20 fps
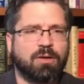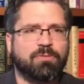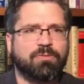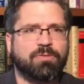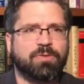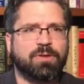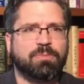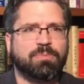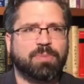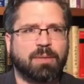
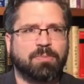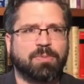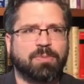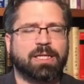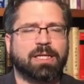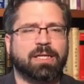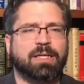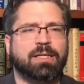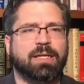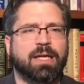the
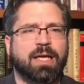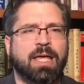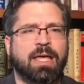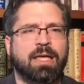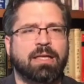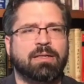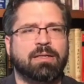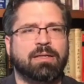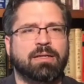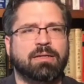publican
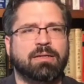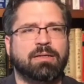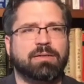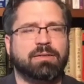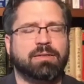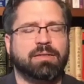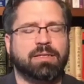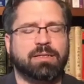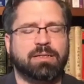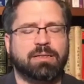and
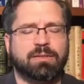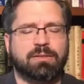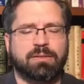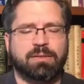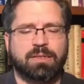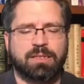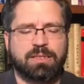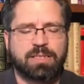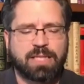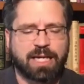
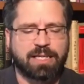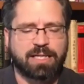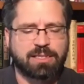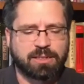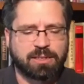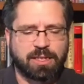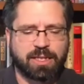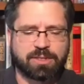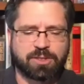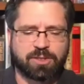the tax
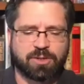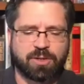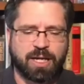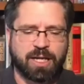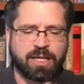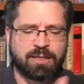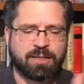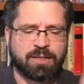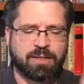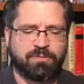collector
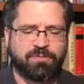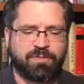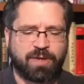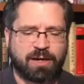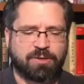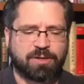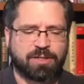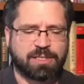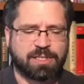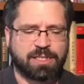and the
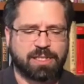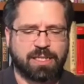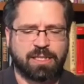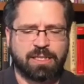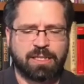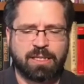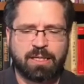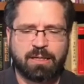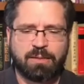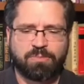Pharisee
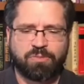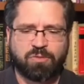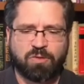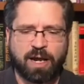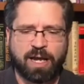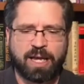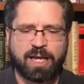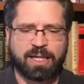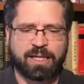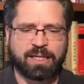
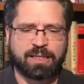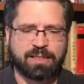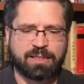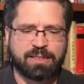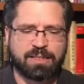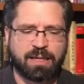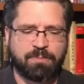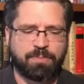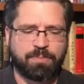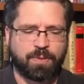praying in the
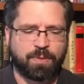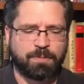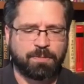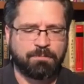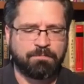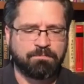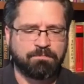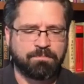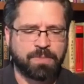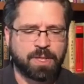temple,
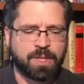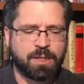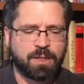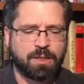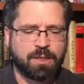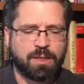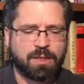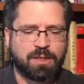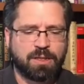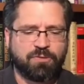
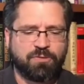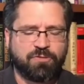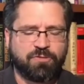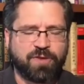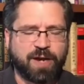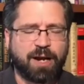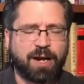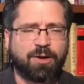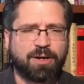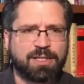the
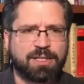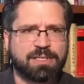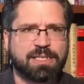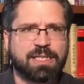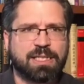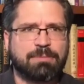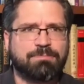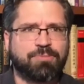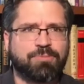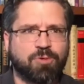
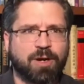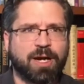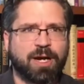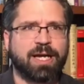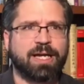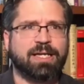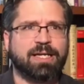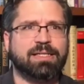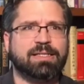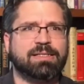Pharisee
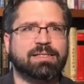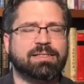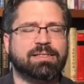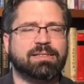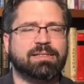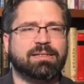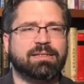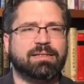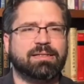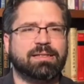prays
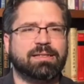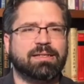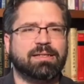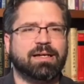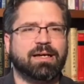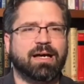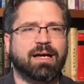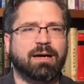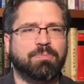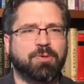
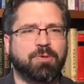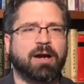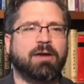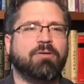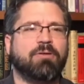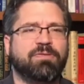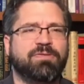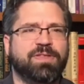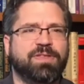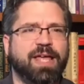a prayer
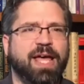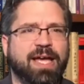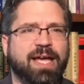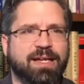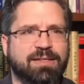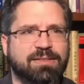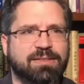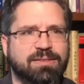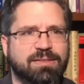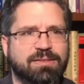of thanks.